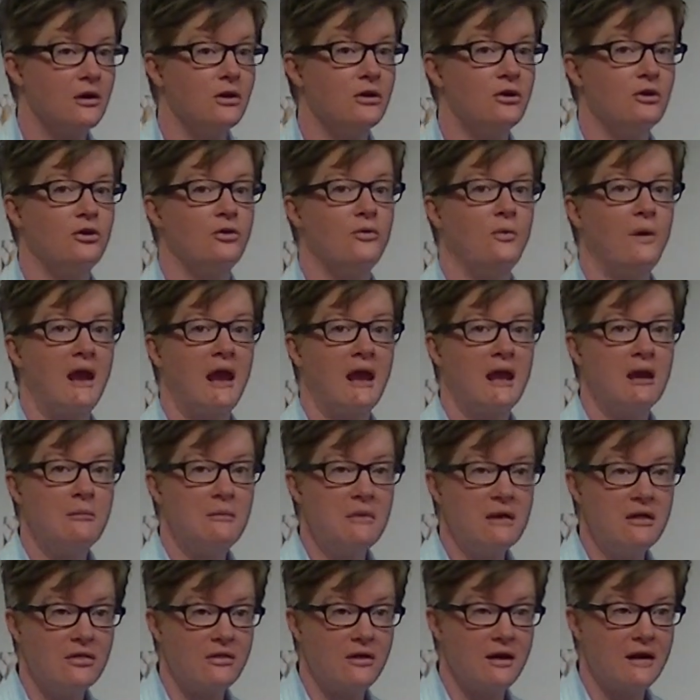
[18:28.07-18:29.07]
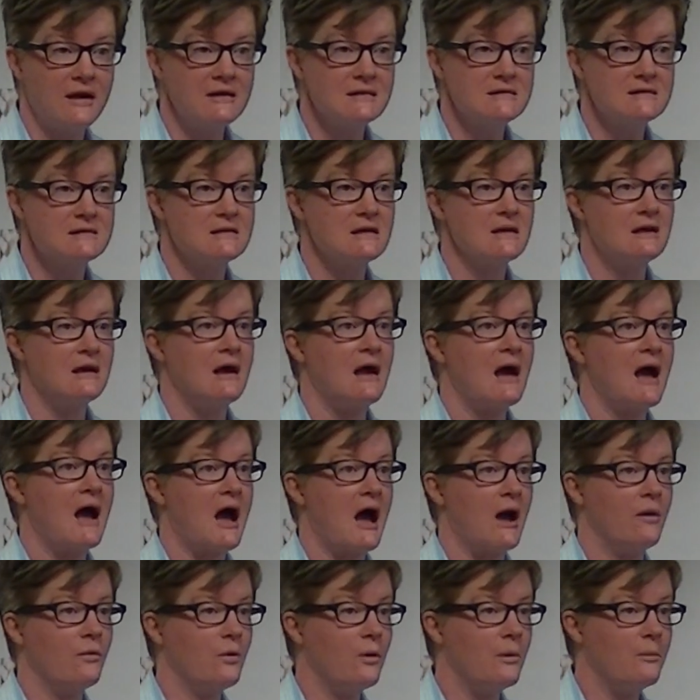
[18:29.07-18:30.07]
You hand me this,
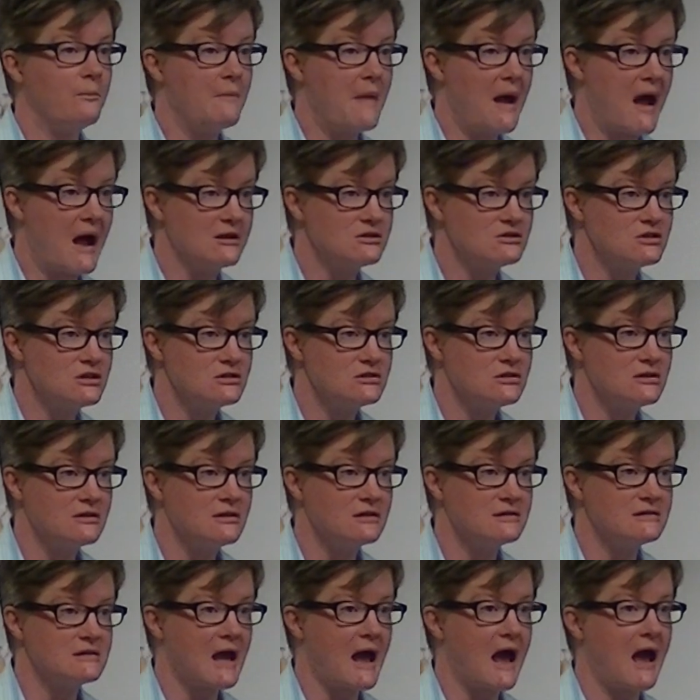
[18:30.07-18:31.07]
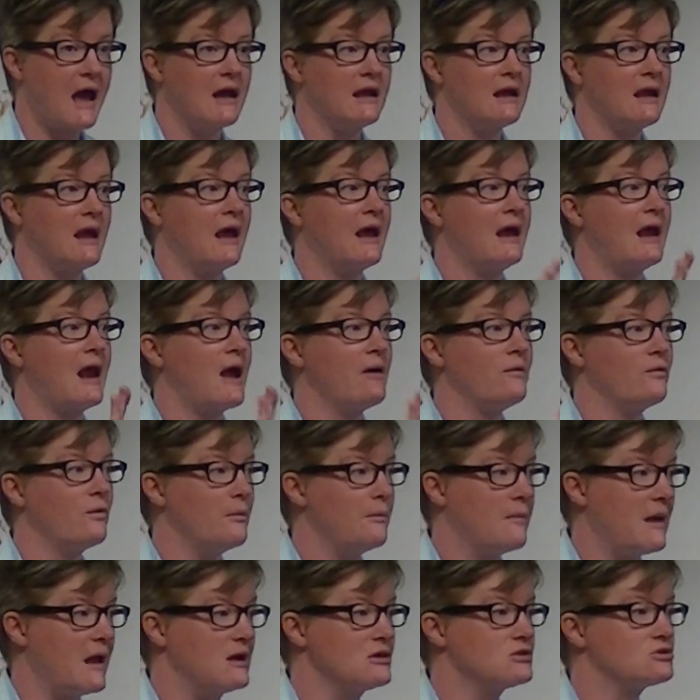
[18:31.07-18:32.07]
I will match it to the tag and I will
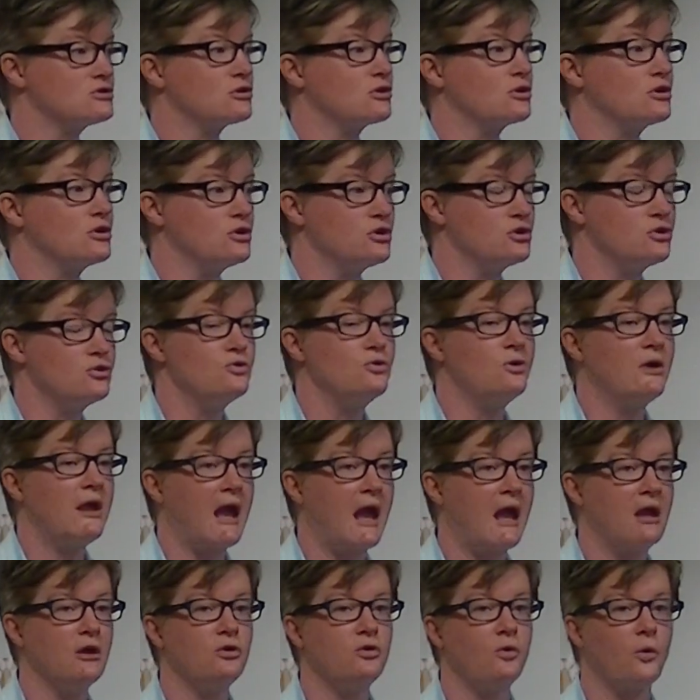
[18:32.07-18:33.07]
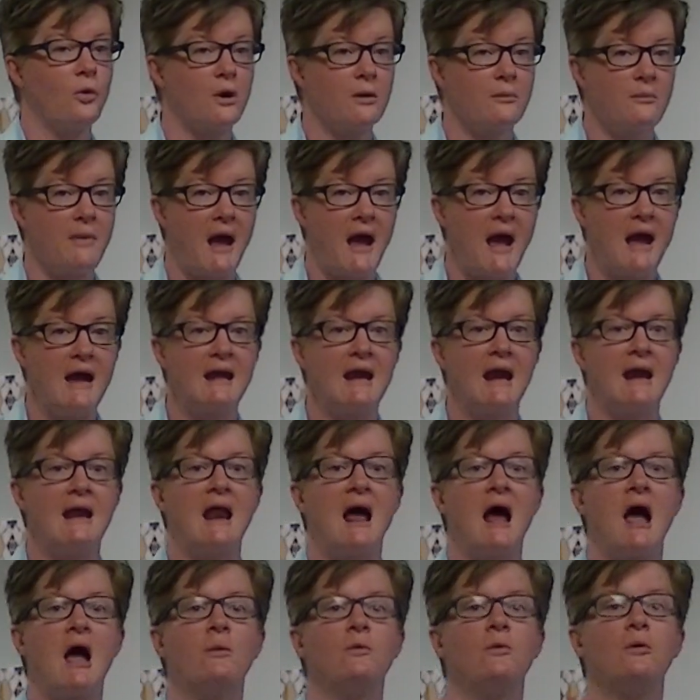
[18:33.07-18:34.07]
make sure you get your bag and
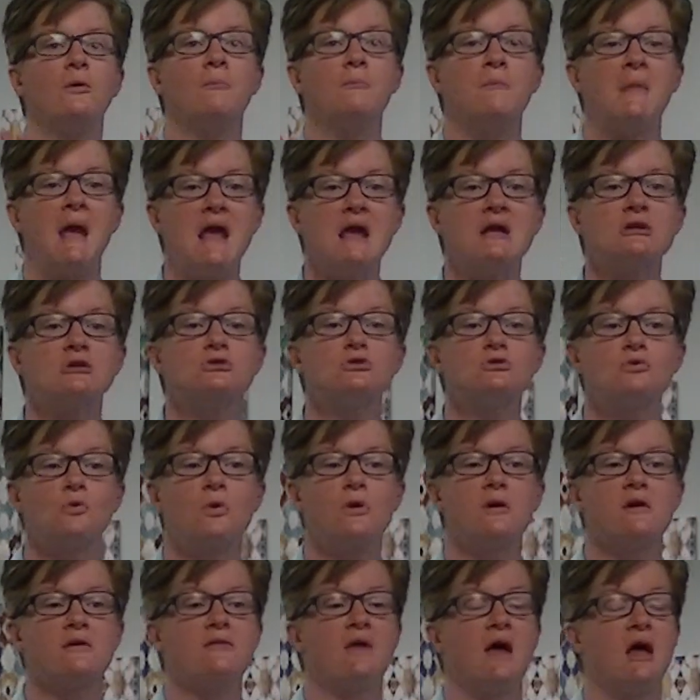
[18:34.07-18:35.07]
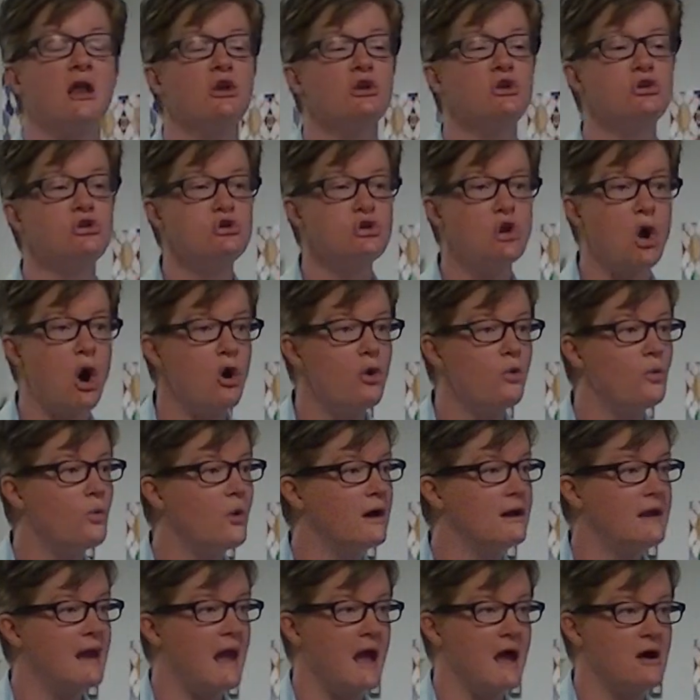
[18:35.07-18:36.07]
I will make sure that no
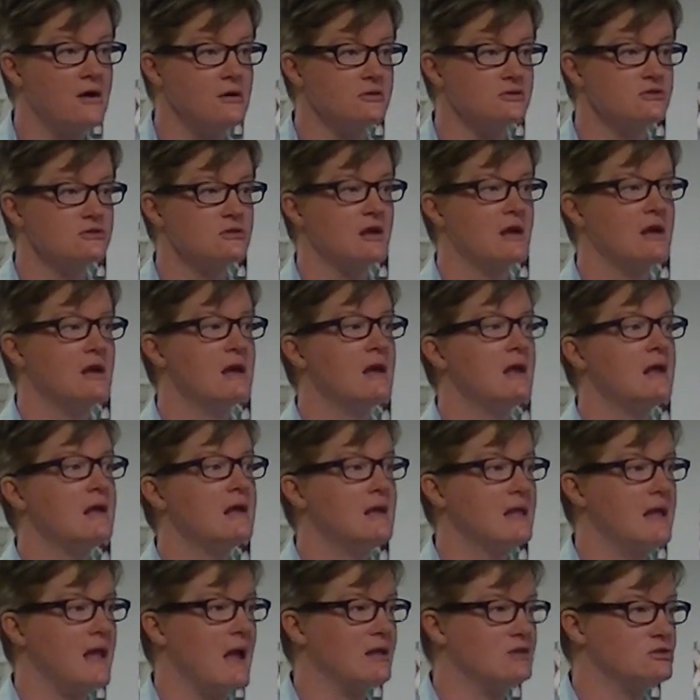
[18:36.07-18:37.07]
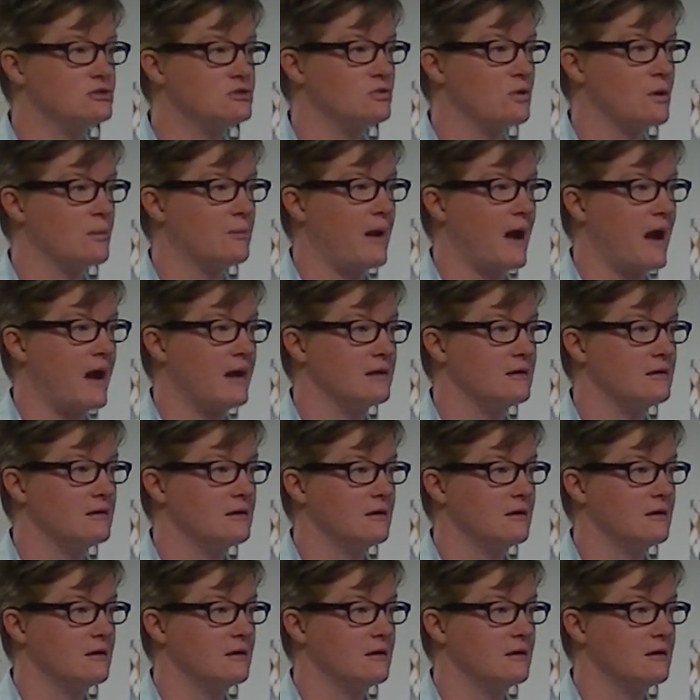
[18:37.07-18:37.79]
one else gets your bag.